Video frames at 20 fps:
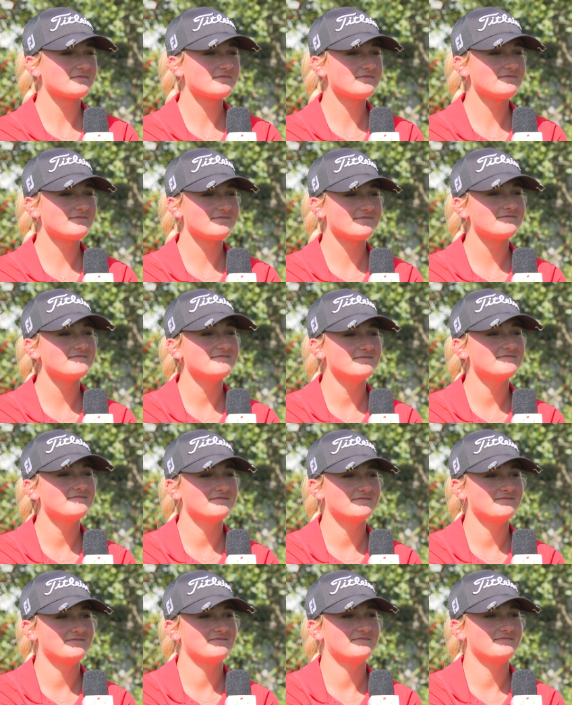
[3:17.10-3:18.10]
excited, gets you more
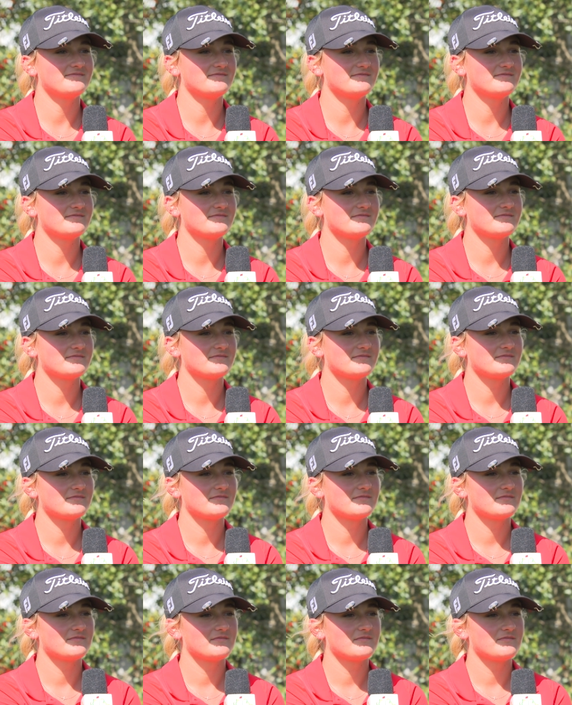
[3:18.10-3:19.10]
into it. How were the crowds
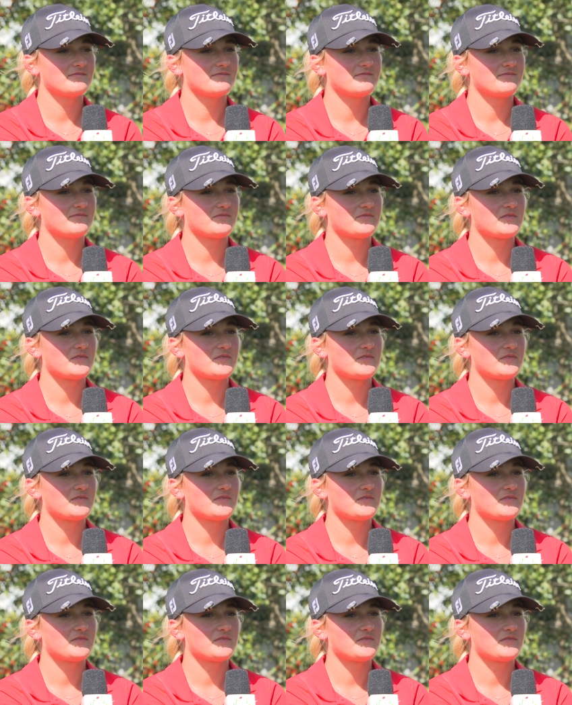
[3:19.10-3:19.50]
out here today?